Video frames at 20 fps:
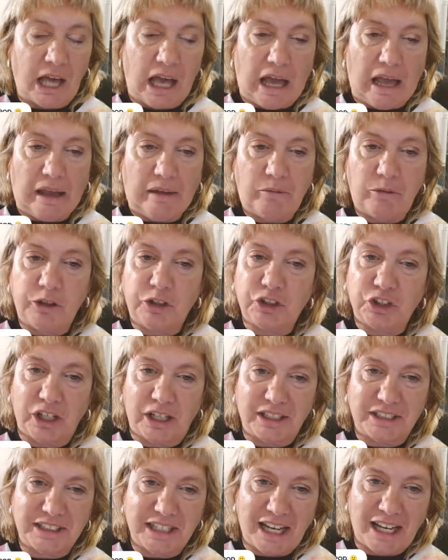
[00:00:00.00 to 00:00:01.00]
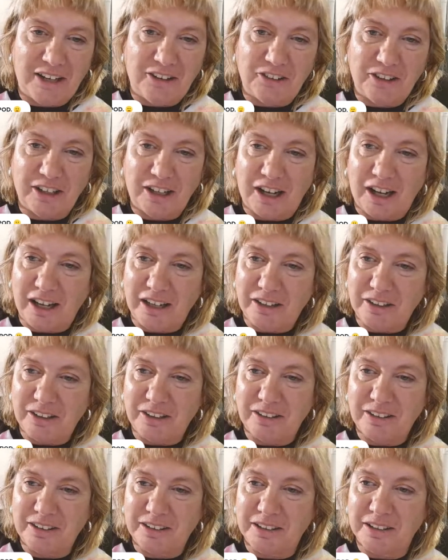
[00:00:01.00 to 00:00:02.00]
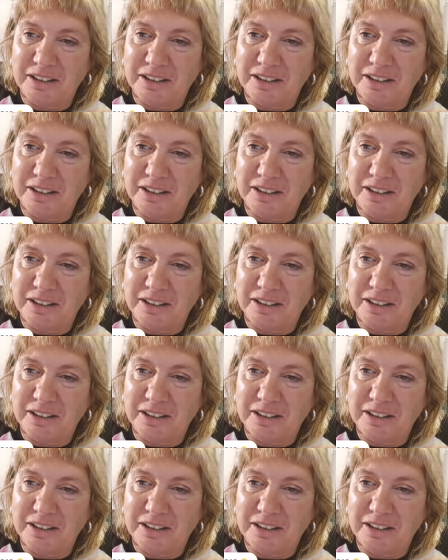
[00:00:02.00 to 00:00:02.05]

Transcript: I would trust Angry Otter,